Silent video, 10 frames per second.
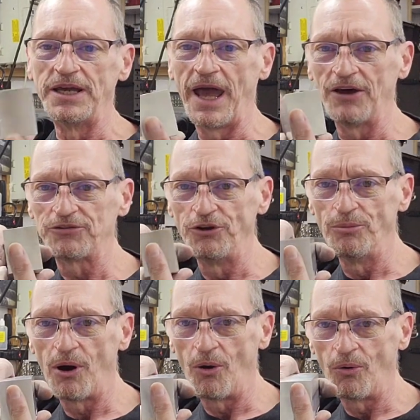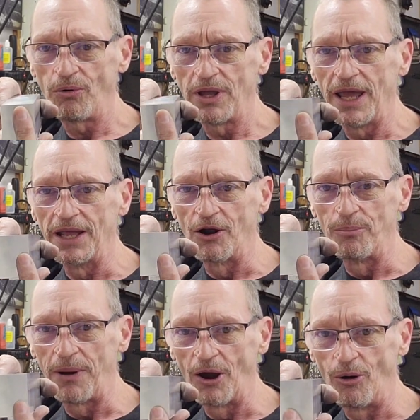gas tube hole and
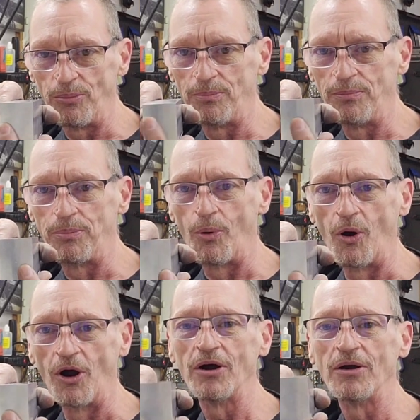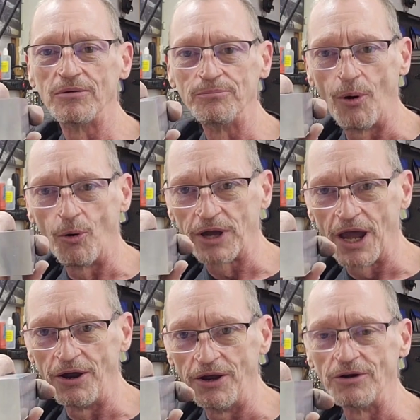our barrel bore bolt
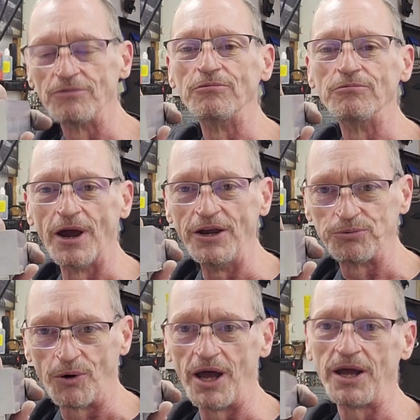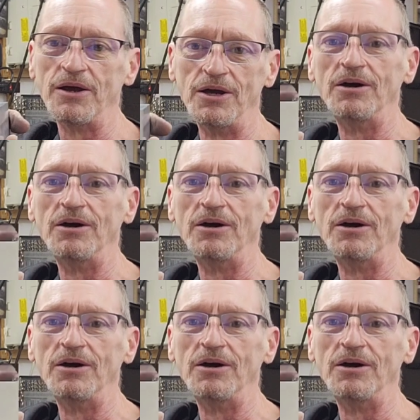carrier raceway,